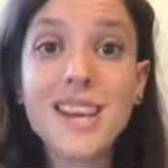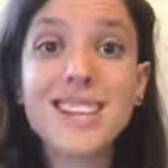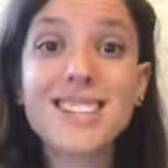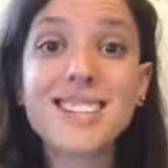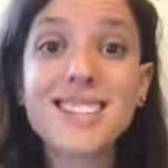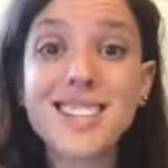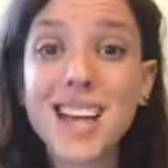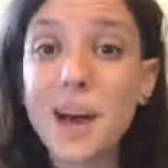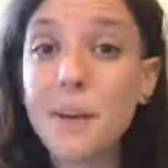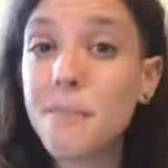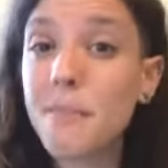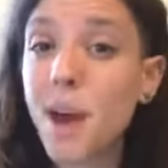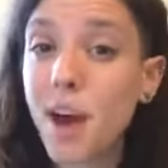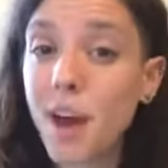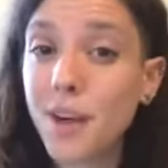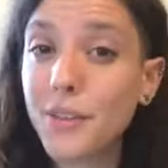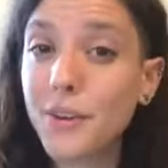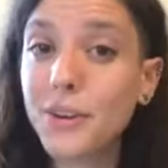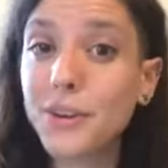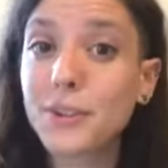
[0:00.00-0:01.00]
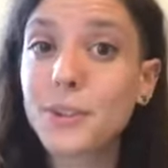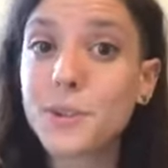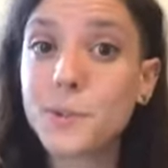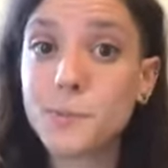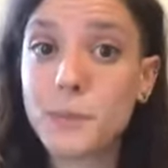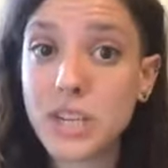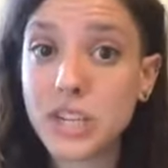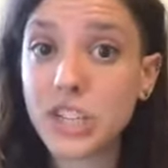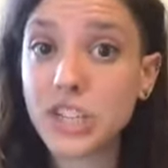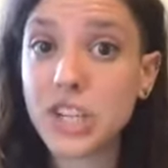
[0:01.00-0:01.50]
Some other
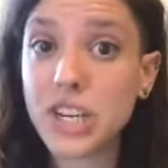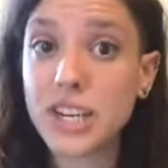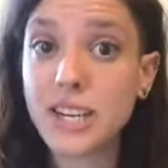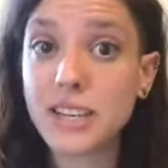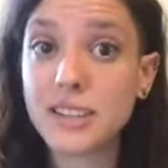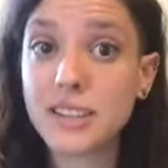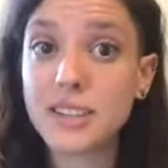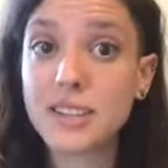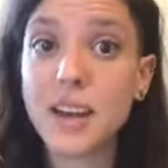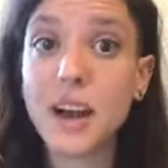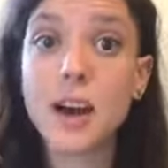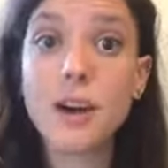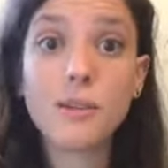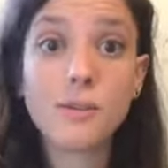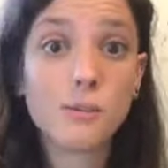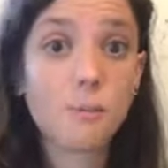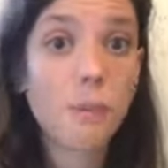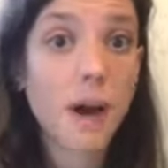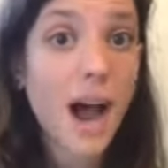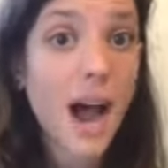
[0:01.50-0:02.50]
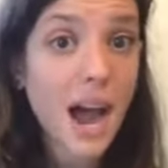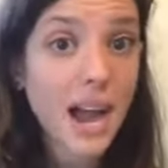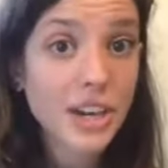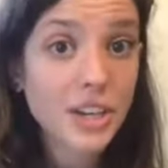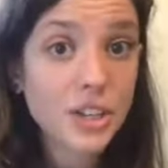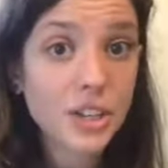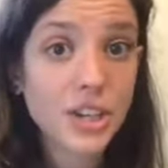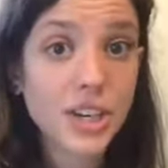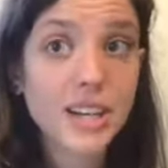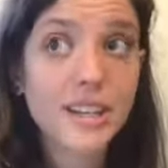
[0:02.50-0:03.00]
species of pine
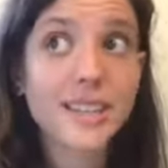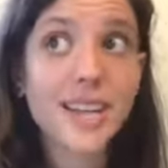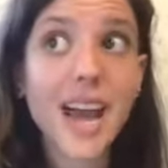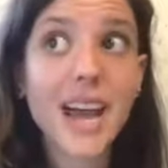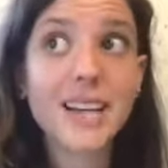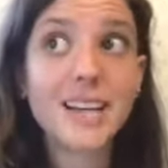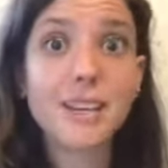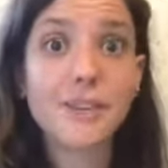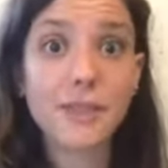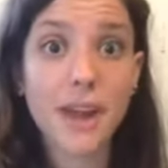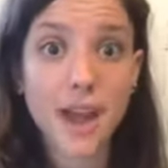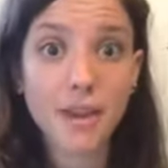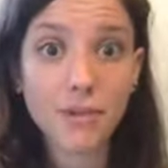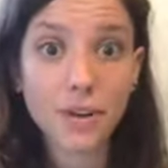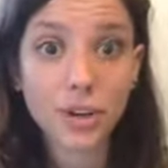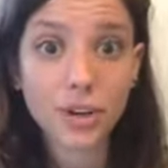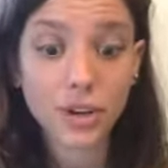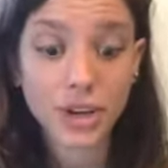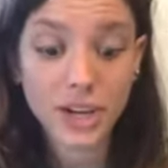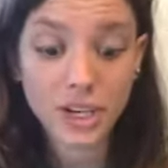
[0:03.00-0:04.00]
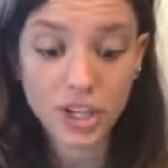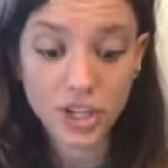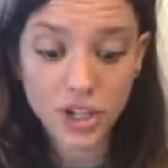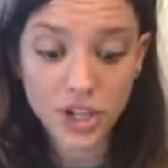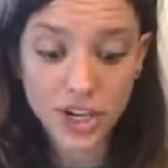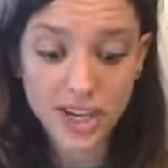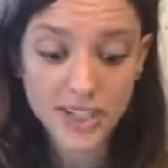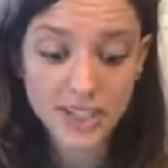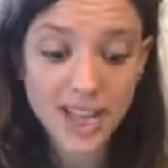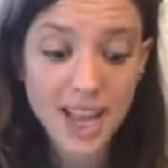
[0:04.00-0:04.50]
trees and of evergreen
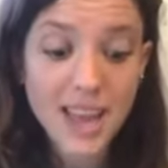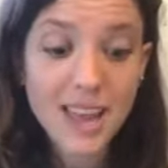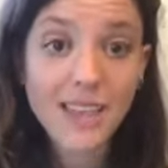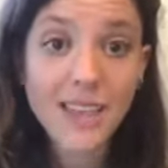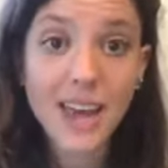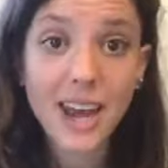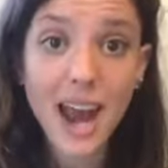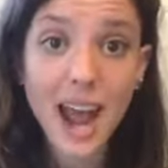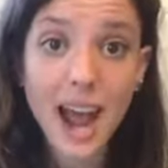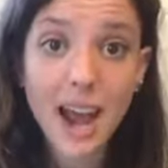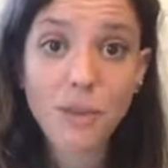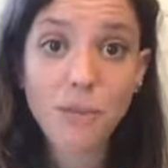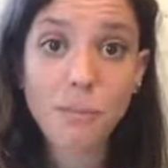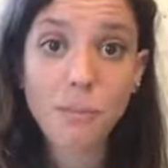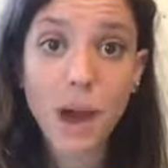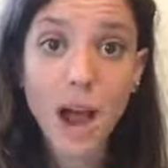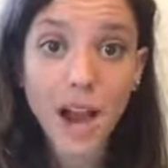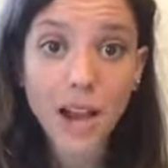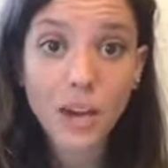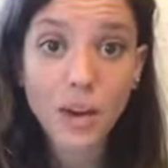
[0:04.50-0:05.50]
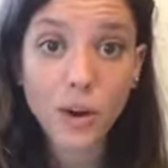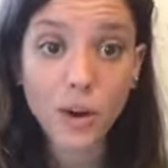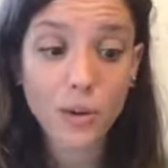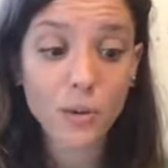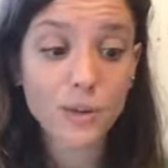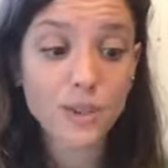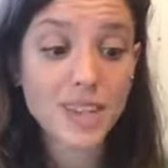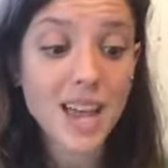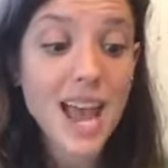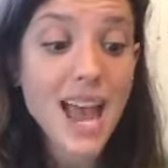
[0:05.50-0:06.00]
trees that have pine
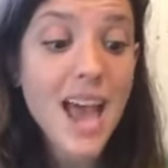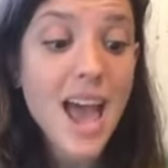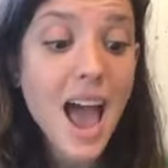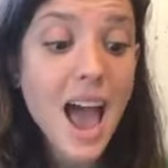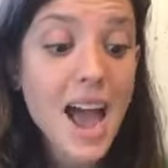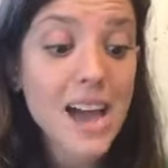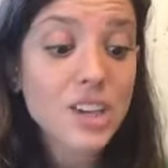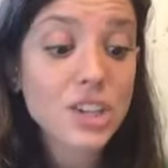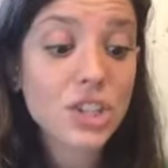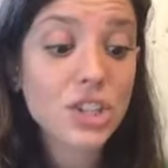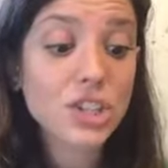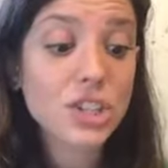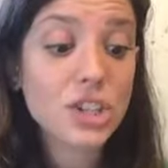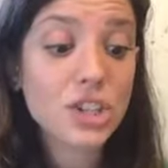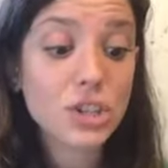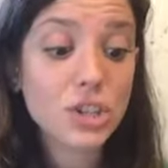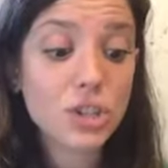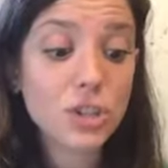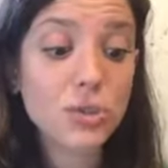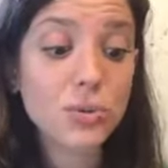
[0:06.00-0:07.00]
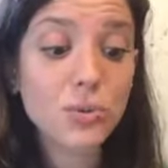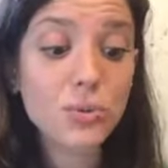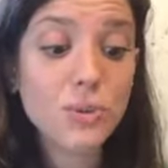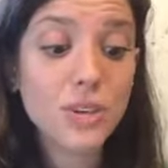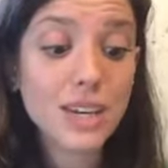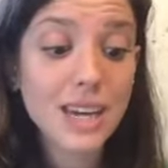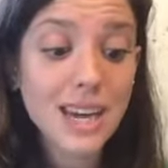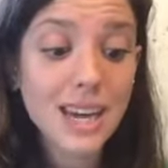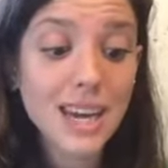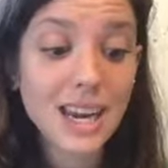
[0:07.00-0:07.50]
cones actually do
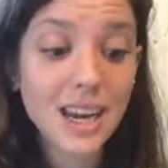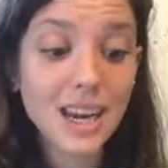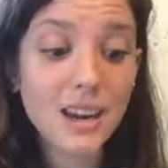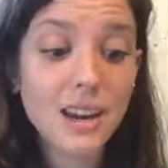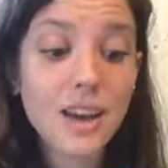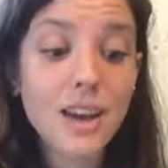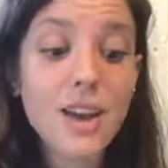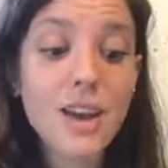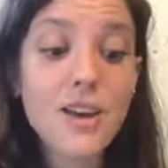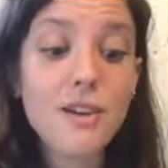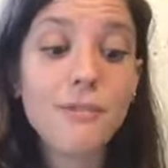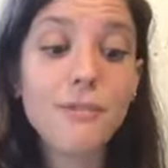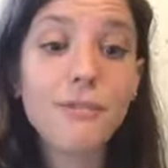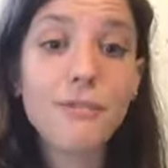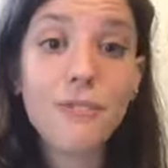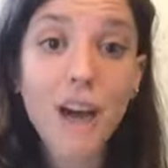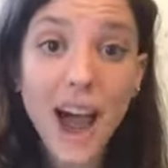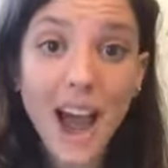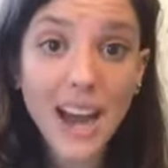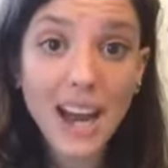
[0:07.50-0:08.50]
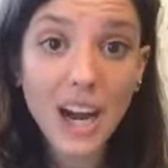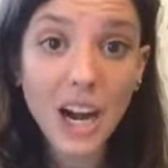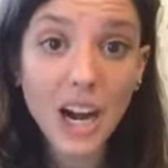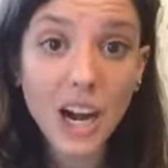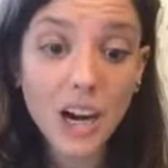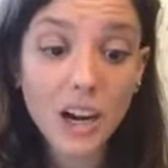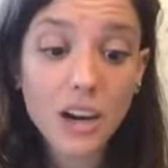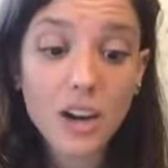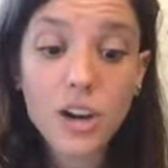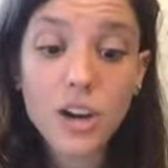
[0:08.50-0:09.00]
need
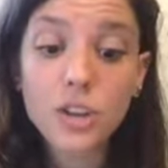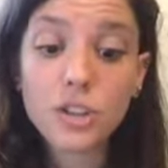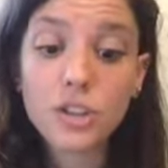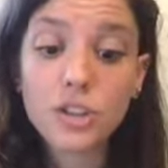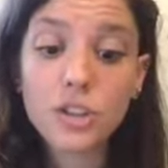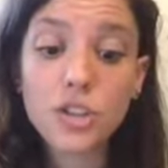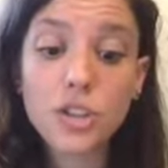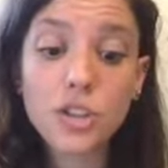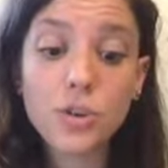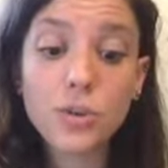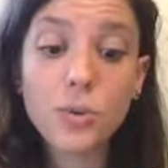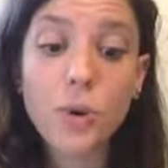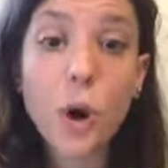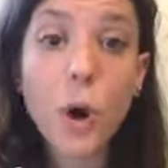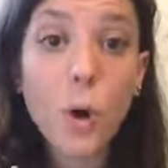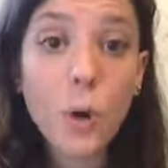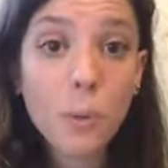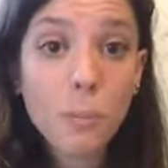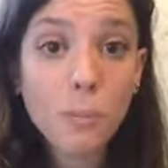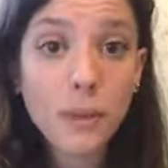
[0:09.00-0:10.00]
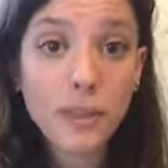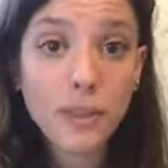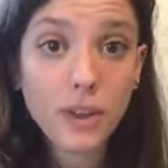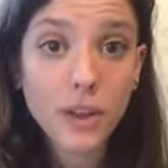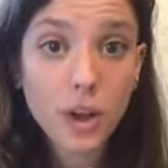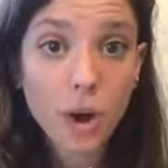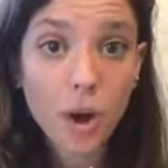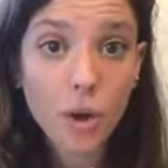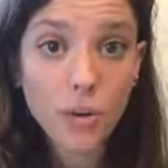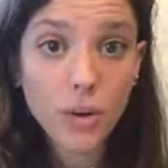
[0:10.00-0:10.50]
fire to open the
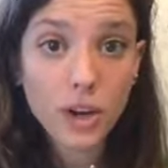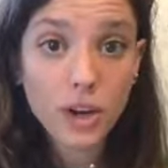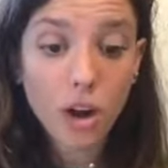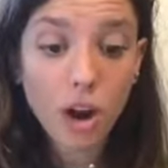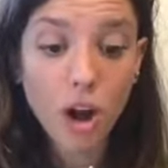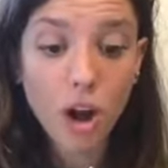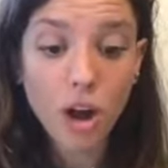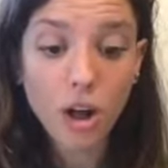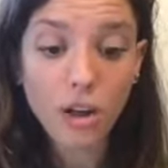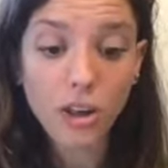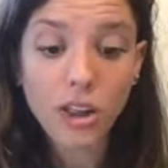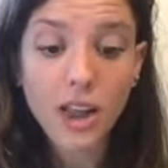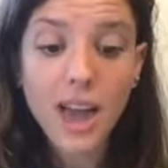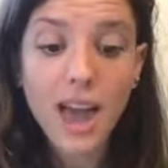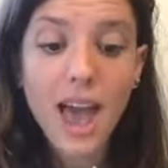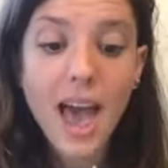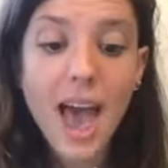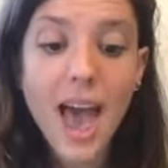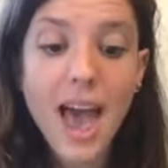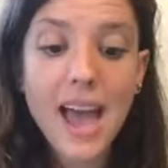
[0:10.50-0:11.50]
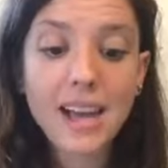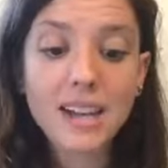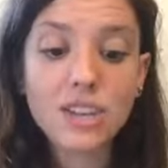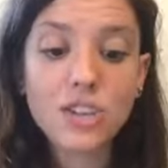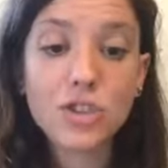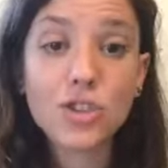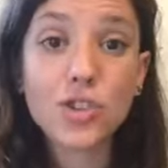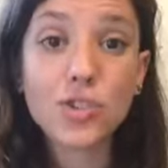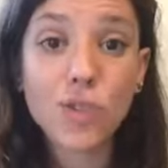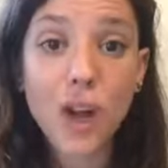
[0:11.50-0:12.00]
cone at all
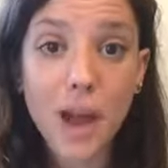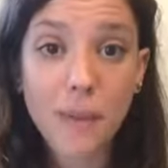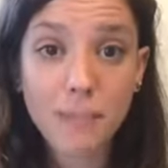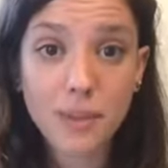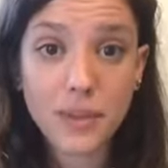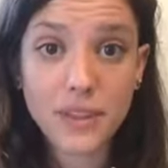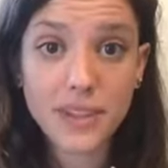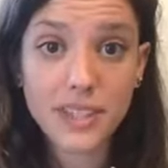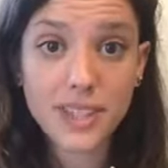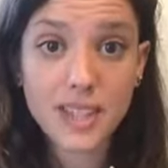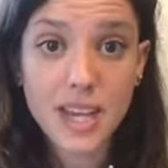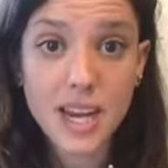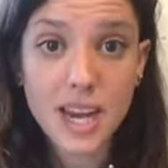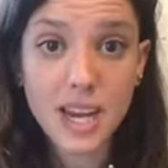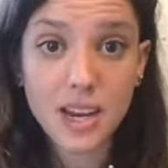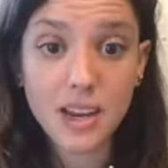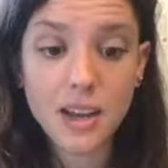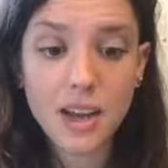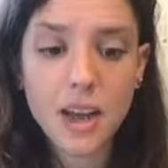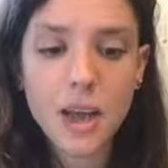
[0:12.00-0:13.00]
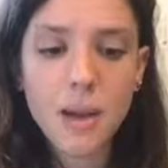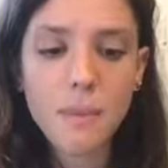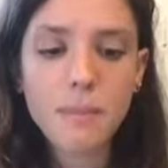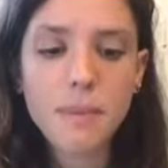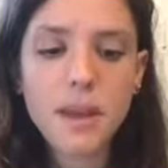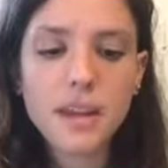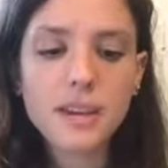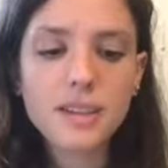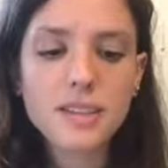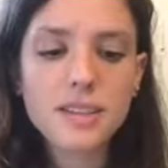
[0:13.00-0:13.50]
and drop the seed
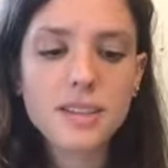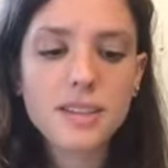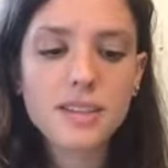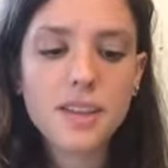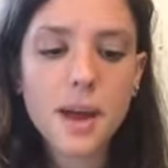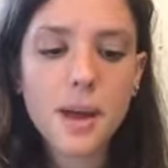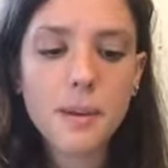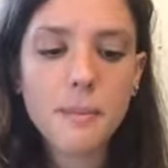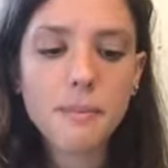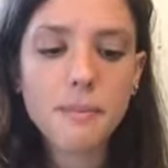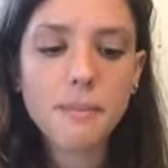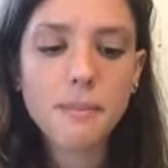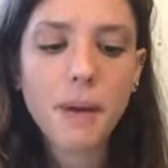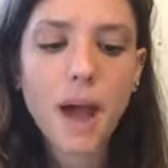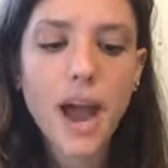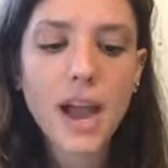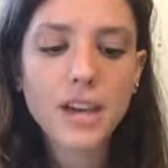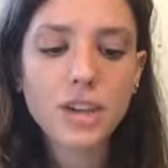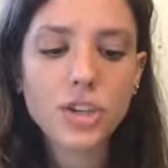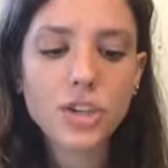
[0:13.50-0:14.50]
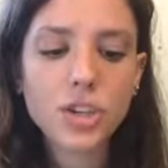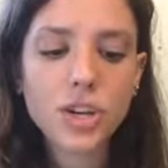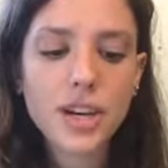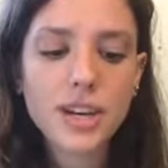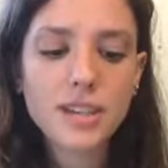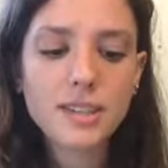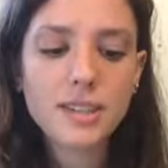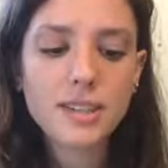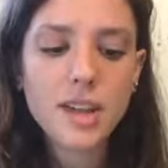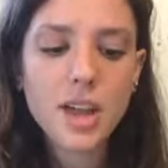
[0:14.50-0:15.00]
because some pine
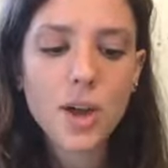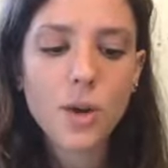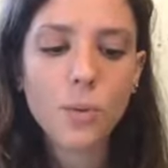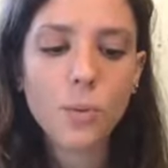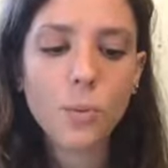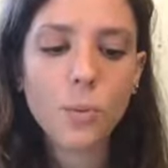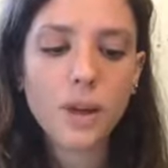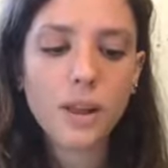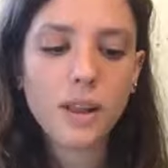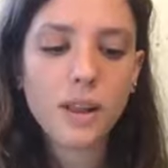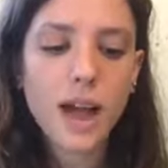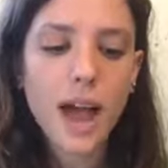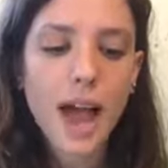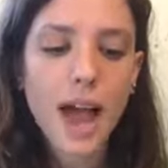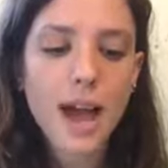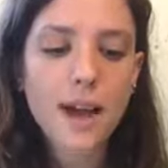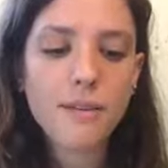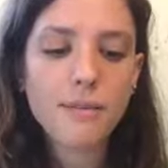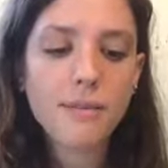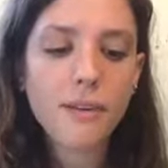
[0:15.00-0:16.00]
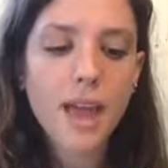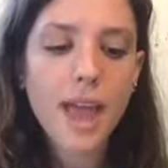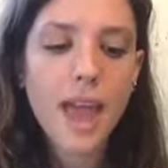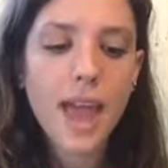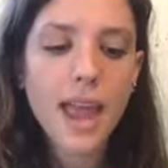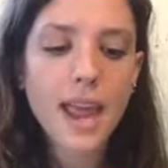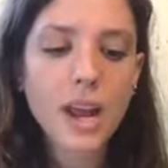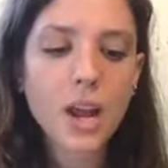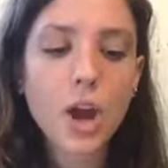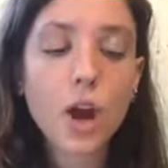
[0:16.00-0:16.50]
trees will have
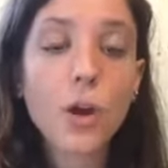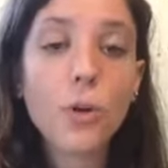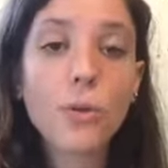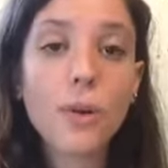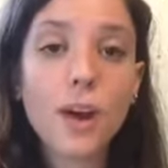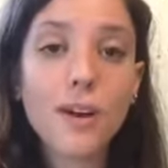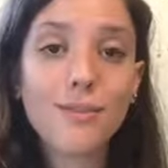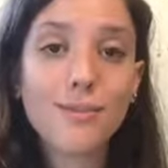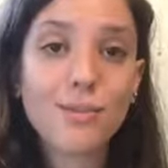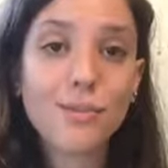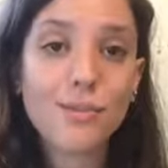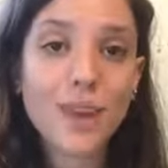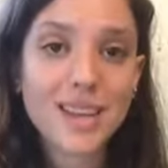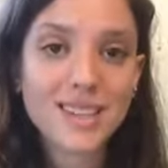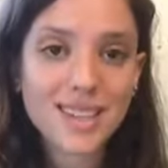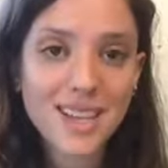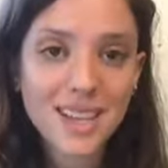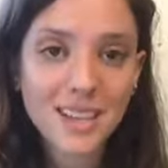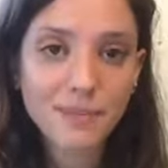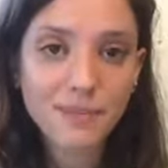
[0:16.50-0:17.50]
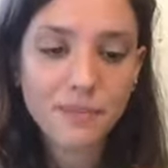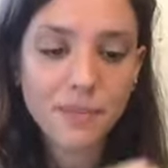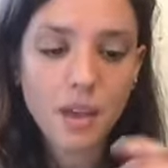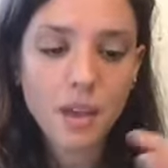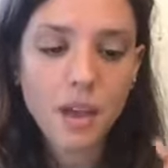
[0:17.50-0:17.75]
a coat of resin